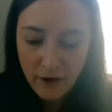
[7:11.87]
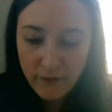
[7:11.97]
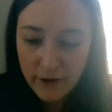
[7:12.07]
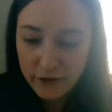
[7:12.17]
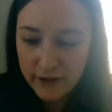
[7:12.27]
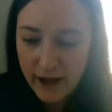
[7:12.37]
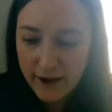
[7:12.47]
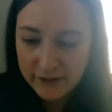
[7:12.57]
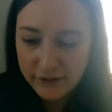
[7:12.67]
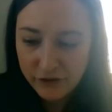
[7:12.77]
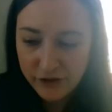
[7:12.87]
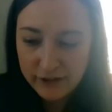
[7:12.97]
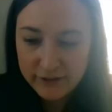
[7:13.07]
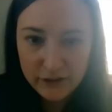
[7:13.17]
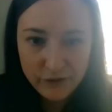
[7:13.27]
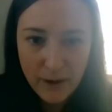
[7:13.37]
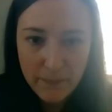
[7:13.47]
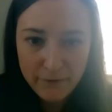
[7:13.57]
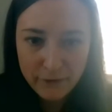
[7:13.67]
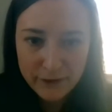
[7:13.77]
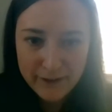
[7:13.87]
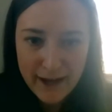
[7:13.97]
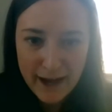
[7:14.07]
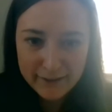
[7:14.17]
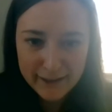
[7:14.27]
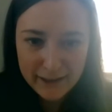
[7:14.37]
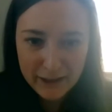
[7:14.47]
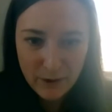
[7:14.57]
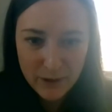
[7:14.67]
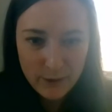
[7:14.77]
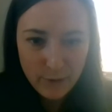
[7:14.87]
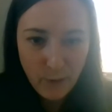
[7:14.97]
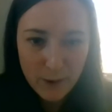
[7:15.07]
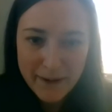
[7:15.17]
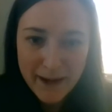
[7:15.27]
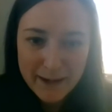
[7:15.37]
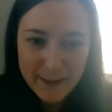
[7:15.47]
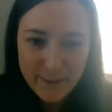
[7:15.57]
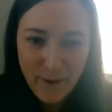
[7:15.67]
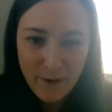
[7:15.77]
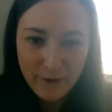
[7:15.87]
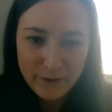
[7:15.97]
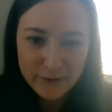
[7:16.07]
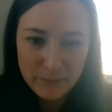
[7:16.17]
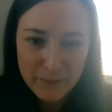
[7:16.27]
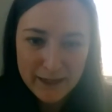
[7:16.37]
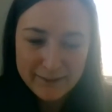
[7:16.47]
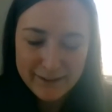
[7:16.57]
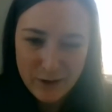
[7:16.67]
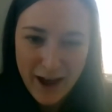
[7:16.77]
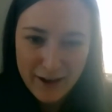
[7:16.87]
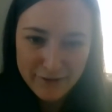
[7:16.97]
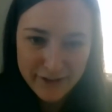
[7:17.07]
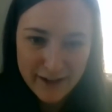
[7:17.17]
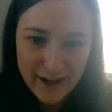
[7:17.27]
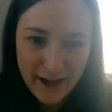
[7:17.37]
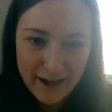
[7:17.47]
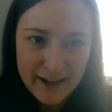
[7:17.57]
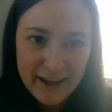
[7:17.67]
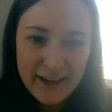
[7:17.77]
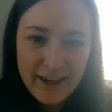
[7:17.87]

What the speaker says: rather than having to chase each rep every day asking, you know, can you forward me any calls or meetings that you have today?